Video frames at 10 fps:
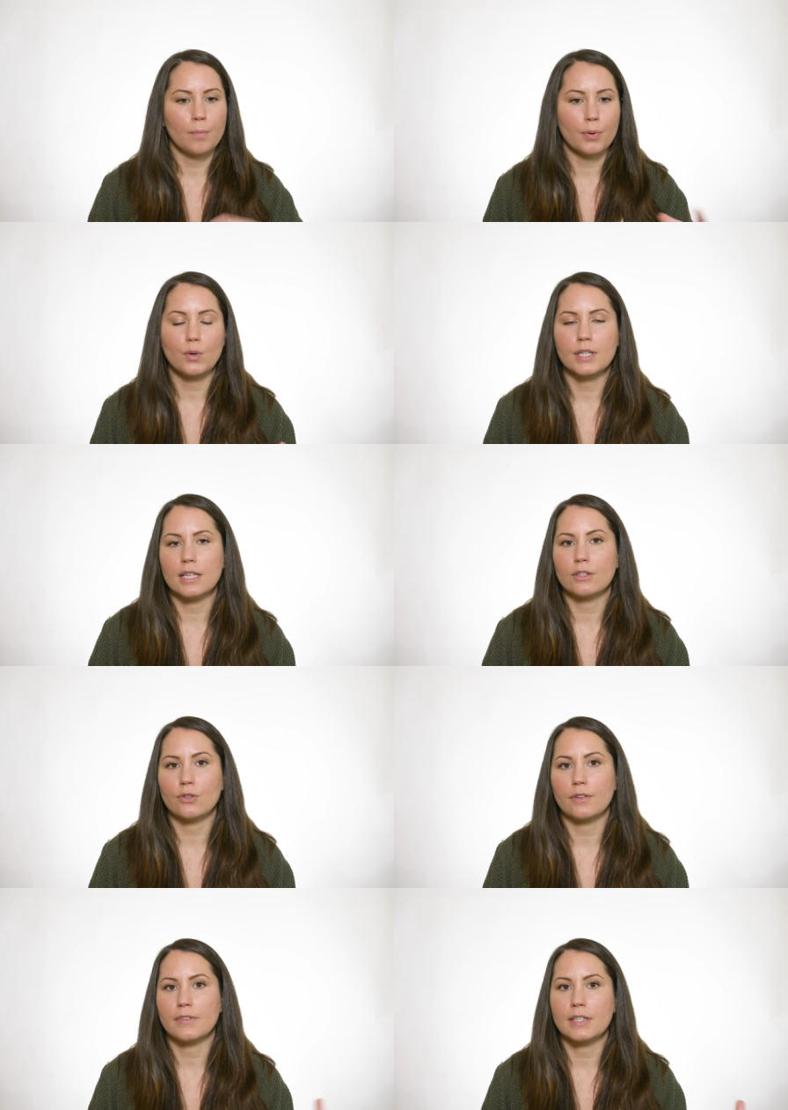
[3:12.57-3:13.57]
protein
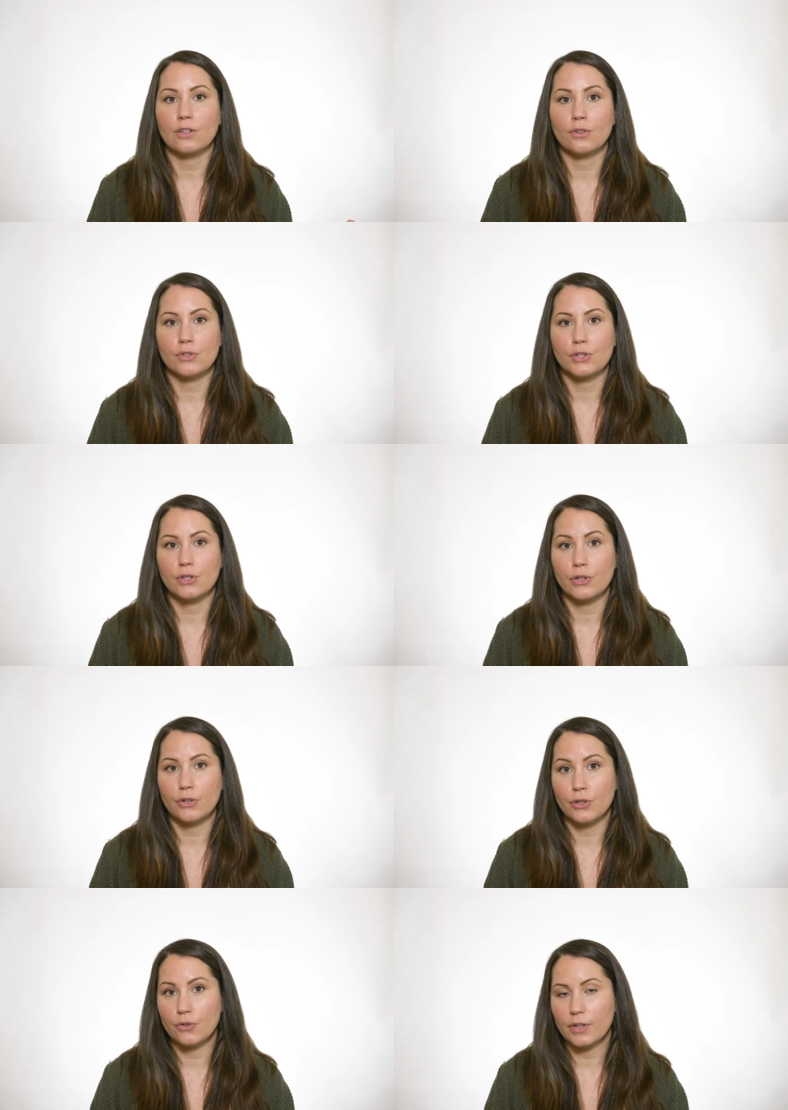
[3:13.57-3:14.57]
sort of signals to your
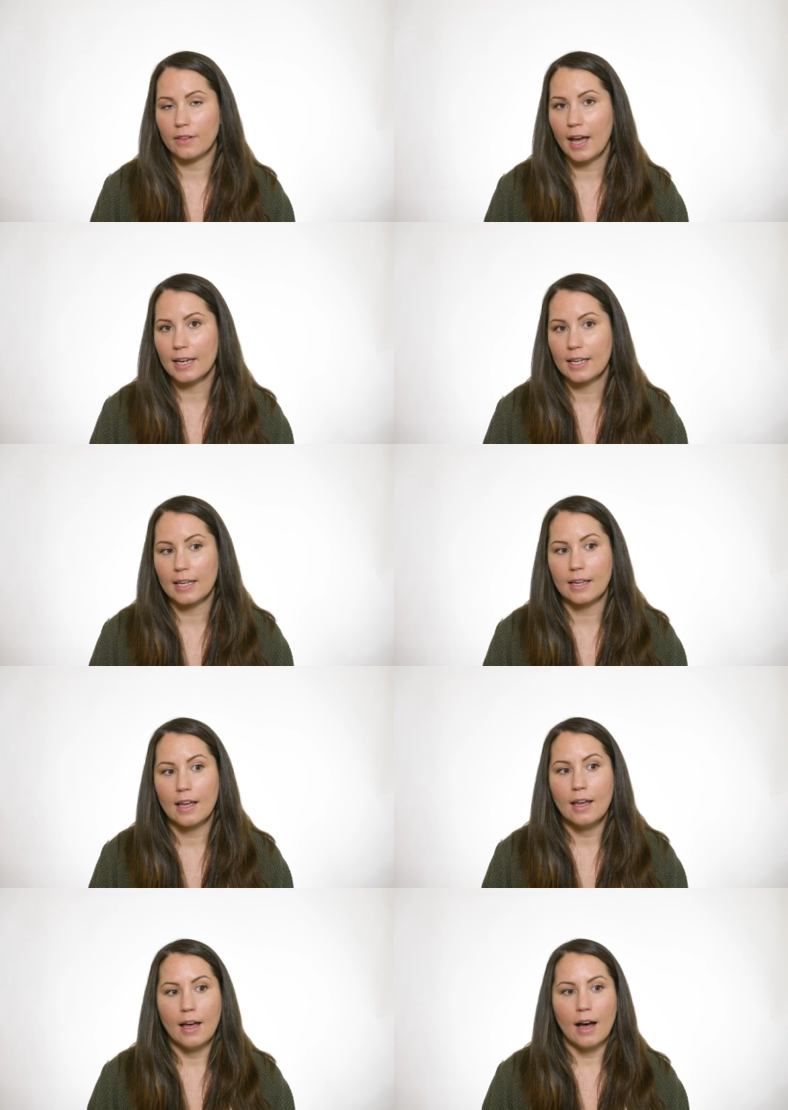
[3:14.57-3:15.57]
uterine lining.